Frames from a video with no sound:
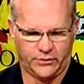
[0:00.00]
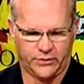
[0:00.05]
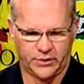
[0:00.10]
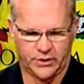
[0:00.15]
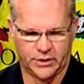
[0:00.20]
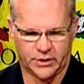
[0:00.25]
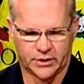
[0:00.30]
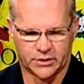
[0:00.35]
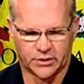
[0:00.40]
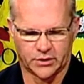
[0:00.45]
of
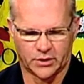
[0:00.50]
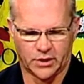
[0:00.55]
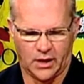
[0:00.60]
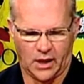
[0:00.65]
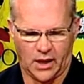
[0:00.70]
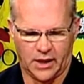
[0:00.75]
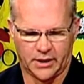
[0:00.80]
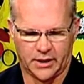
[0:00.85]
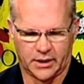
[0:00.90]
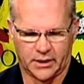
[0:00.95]
Judicial
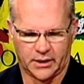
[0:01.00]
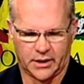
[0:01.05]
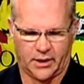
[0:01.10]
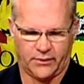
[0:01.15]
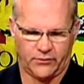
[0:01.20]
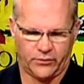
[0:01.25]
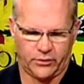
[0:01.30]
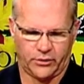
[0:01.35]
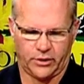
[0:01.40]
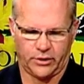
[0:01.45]
Conduct
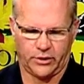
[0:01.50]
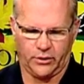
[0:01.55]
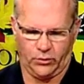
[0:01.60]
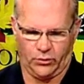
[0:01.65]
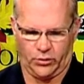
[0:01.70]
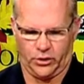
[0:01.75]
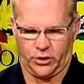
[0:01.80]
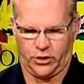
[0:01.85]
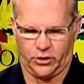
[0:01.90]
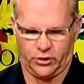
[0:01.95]
governing
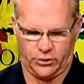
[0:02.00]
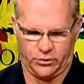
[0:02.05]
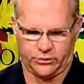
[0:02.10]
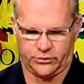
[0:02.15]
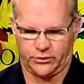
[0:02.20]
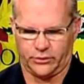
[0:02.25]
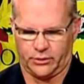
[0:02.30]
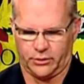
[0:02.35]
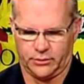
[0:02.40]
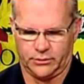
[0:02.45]

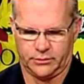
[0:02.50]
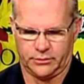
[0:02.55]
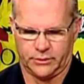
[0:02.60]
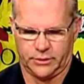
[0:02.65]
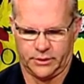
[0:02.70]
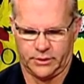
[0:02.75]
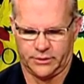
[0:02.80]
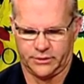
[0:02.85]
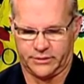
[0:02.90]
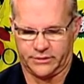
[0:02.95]
recusal.
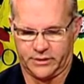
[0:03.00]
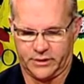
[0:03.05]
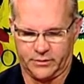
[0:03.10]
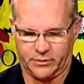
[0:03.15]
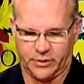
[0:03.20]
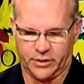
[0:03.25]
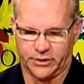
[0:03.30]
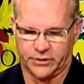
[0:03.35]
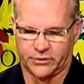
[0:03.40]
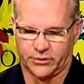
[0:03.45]
See
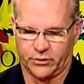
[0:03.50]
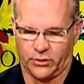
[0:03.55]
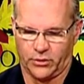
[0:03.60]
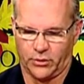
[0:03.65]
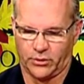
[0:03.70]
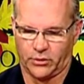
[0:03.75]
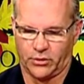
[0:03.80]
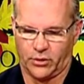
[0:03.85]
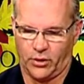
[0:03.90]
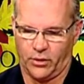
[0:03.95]

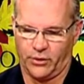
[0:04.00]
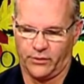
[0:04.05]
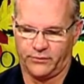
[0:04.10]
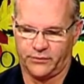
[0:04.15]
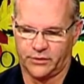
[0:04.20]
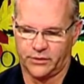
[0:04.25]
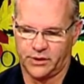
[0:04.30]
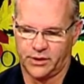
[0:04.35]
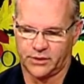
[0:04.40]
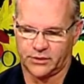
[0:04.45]
Minnesota Code of
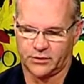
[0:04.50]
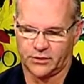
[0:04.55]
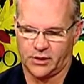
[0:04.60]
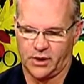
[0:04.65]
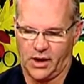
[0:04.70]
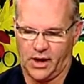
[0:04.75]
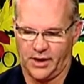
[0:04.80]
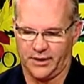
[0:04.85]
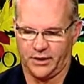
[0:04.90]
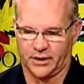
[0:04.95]
Judicial
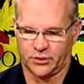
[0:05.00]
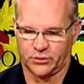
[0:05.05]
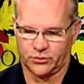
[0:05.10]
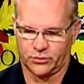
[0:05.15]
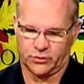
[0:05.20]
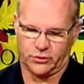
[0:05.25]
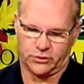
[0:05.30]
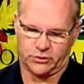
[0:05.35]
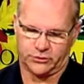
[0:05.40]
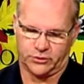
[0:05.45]
Conduct,
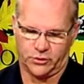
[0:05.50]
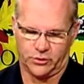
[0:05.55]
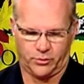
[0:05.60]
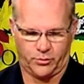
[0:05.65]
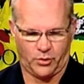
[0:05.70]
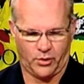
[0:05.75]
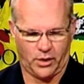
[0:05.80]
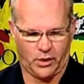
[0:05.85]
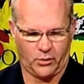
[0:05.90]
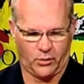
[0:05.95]
Rule two
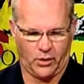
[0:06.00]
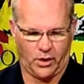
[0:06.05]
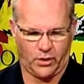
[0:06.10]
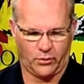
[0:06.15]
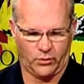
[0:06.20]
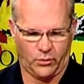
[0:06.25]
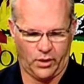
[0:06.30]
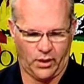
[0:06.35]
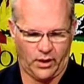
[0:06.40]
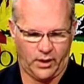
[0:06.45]
point
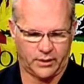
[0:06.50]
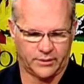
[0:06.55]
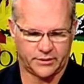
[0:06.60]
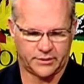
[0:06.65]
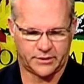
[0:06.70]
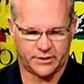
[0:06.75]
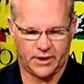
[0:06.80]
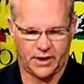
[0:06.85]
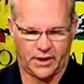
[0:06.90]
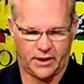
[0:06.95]
one one,
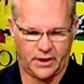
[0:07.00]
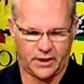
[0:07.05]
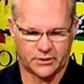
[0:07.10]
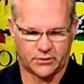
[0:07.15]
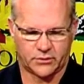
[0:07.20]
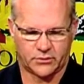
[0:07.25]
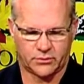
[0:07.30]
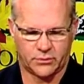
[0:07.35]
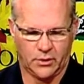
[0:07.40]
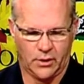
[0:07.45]
State
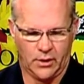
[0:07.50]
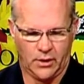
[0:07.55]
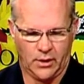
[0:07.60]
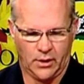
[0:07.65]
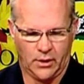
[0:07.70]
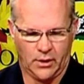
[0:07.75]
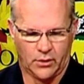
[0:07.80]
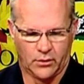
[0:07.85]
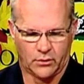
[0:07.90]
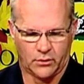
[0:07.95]
Ex
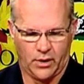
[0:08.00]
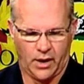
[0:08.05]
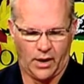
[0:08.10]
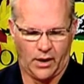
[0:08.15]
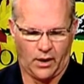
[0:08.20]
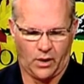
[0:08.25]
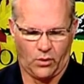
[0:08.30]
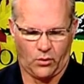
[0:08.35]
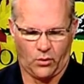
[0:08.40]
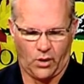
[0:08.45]

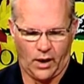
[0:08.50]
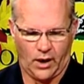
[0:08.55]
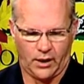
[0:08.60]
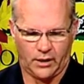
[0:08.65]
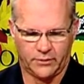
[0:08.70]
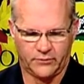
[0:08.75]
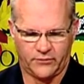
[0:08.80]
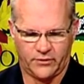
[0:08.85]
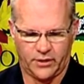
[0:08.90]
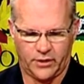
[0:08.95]
Rel,
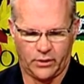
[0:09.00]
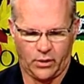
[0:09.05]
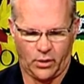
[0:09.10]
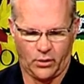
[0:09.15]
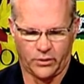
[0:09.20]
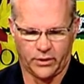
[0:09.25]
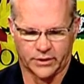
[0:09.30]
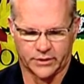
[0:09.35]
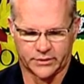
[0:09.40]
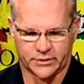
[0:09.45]
Wild v.
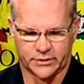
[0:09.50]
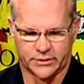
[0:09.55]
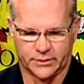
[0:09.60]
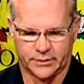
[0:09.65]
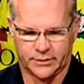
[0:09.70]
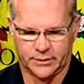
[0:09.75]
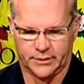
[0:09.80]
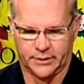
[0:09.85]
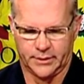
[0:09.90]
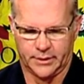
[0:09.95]

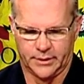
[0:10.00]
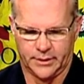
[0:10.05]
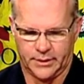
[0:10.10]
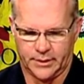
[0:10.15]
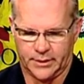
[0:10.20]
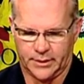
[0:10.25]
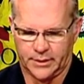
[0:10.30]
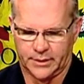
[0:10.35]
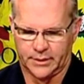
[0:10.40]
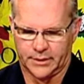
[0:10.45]
Otis,
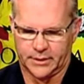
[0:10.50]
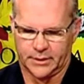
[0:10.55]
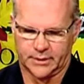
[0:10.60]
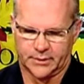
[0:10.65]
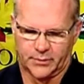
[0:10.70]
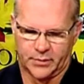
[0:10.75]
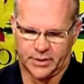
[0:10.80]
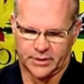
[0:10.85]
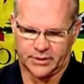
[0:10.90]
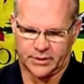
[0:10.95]
you know,
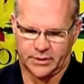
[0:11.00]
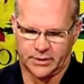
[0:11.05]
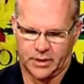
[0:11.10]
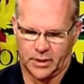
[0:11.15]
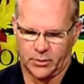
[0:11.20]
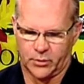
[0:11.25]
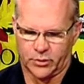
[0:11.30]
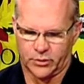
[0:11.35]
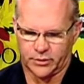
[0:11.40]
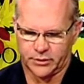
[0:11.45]
a bunch of
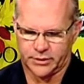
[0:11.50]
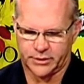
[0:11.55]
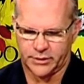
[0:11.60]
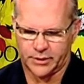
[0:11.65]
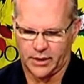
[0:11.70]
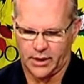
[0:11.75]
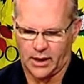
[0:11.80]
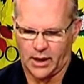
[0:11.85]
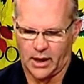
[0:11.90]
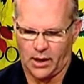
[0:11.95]
numbers.
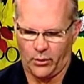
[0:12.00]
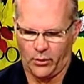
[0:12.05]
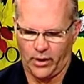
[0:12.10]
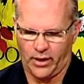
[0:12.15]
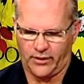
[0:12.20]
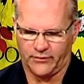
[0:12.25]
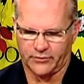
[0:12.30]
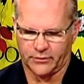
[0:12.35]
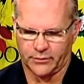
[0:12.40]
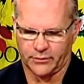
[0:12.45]

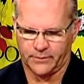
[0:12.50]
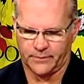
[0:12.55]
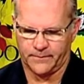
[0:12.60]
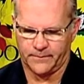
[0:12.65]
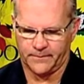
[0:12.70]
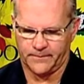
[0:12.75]
However,